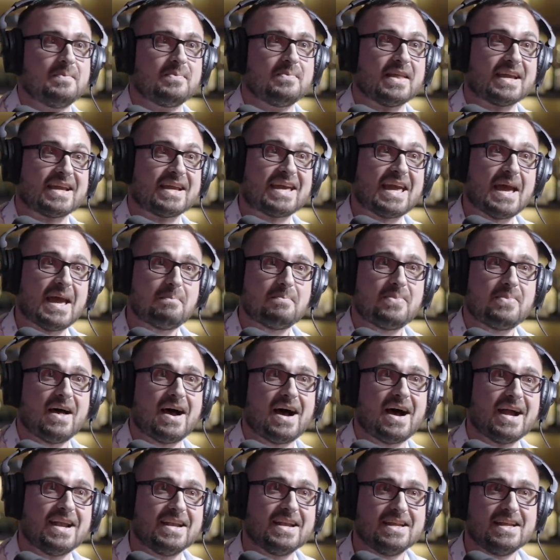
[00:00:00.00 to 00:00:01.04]
They kept the
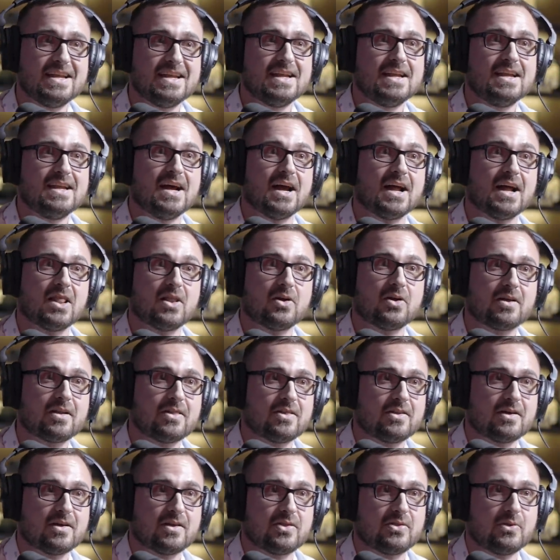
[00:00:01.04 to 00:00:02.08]
I D,
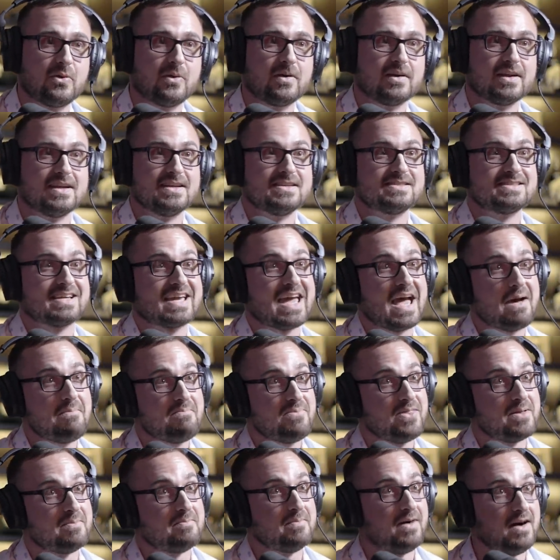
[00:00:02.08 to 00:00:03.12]
alerted the authorities,
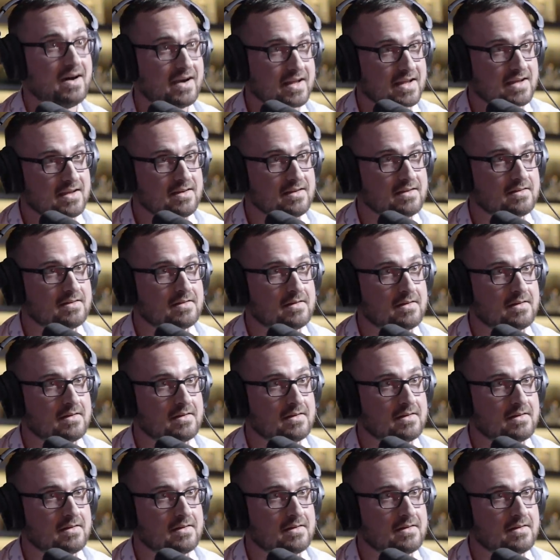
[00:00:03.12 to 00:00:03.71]
kept the money,